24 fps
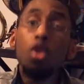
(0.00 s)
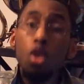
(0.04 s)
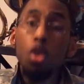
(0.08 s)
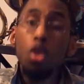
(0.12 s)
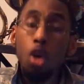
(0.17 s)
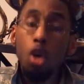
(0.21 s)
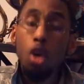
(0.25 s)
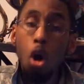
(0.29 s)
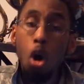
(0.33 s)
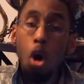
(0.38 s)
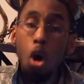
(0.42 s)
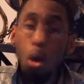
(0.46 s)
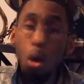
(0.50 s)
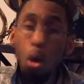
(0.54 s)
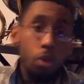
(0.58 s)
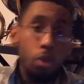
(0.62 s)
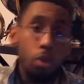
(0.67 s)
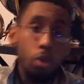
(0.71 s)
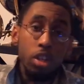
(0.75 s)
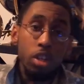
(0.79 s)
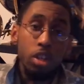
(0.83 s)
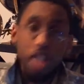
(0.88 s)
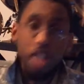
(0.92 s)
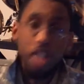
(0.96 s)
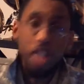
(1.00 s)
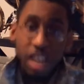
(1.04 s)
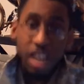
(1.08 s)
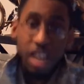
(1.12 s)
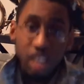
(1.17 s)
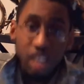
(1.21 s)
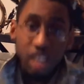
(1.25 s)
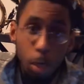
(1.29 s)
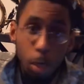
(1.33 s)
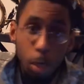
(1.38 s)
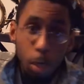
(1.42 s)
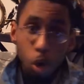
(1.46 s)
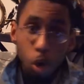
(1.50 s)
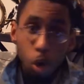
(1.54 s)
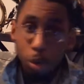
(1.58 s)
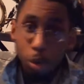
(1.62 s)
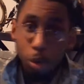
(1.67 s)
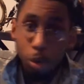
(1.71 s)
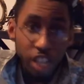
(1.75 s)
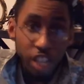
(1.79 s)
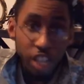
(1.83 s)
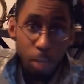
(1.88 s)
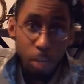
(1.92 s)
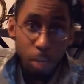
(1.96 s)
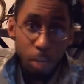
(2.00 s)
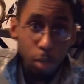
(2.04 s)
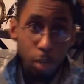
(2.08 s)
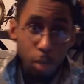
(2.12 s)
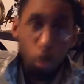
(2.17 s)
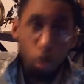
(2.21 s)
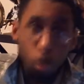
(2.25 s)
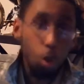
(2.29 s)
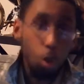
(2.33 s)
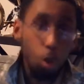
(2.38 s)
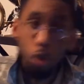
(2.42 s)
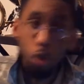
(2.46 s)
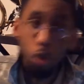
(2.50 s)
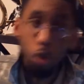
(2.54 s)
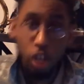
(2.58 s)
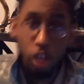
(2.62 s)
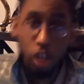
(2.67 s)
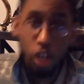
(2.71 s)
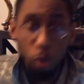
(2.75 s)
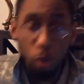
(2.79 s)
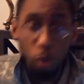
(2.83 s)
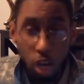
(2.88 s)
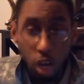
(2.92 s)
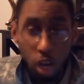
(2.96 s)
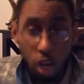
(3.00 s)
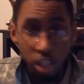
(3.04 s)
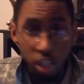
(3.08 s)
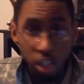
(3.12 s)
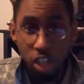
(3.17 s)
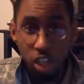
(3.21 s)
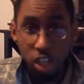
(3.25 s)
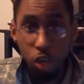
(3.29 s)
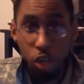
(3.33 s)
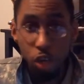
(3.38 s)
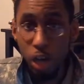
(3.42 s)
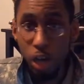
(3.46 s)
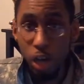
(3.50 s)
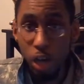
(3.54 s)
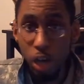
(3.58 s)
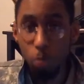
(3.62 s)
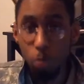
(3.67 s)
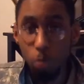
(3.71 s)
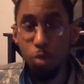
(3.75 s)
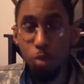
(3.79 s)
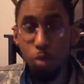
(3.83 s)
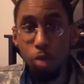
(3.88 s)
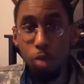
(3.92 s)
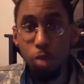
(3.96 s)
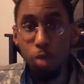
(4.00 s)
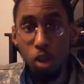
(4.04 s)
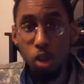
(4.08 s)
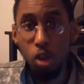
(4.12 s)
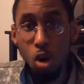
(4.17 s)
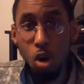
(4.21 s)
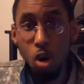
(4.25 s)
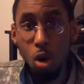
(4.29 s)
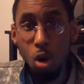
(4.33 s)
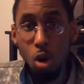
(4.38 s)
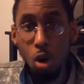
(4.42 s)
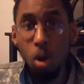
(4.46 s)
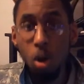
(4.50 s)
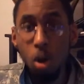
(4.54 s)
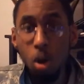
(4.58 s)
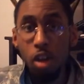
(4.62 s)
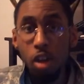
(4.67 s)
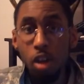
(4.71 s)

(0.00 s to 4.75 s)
all the anti-Moe Brigade people, they're not going to interact with me at all.